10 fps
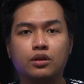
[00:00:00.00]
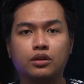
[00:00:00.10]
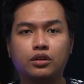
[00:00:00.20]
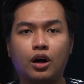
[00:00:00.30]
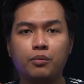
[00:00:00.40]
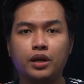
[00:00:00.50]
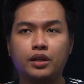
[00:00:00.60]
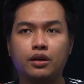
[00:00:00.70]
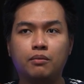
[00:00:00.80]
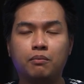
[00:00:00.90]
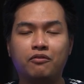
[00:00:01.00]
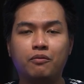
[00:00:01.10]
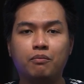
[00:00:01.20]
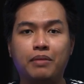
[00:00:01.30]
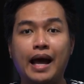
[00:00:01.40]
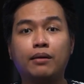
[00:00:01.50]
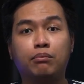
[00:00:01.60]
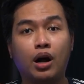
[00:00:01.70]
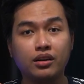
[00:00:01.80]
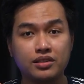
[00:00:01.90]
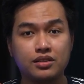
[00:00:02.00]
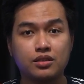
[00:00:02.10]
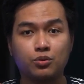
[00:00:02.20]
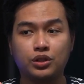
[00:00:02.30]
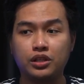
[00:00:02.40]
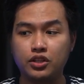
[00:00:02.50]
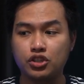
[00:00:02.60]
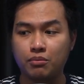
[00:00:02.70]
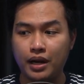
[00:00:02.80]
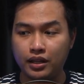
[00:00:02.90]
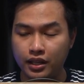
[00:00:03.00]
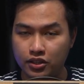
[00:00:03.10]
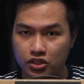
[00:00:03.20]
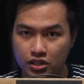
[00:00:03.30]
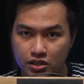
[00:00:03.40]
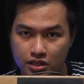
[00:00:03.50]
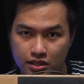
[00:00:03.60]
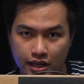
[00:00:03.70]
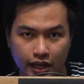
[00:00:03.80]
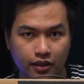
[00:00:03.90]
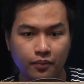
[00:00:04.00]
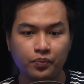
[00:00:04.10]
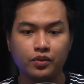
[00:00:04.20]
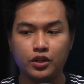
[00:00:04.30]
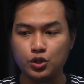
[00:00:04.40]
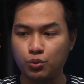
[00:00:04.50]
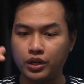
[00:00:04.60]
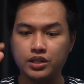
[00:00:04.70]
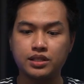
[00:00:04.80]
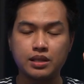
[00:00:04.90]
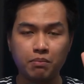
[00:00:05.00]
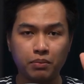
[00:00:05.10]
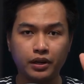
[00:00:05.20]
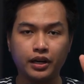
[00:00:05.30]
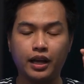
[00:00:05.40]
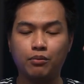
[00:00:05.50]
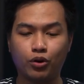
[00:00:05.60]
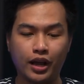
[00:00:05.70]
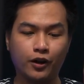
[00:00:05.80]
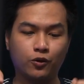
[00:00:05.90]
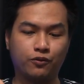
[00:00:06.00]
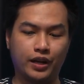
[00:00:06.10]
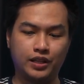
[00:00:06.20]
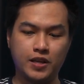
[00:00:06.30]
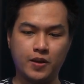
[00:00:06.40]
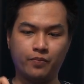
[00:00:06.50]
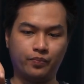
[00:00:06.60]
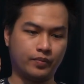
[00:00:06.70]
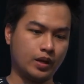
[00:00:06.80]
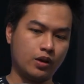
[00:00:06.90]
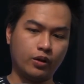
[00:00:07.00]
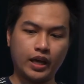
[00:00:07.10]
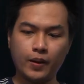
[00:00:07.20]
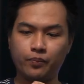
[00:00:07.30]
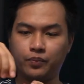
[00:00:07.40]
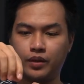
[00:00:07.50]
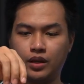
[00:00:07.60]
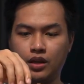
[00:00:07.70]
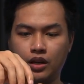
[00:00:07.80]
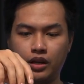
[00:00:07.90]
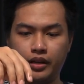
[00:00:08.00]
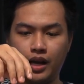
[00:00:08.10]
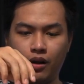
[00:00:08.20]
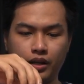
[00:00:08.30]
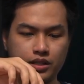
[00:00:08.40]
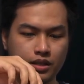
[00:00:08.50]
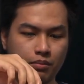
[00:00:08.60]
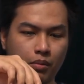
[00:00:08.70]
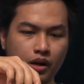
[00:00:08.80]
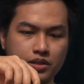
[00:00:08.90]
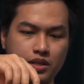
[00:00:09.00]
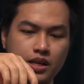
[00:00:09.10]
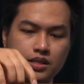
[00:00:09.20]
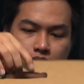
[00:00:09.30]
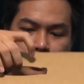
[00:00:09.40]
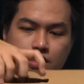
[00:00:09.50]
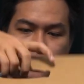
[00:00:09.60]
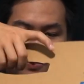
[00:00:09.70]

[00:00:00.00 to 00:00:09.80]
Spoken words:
come in a black box with the Legion branding at just this side. This one is simpler and more eco-friendly. Okay, now let's unbox this.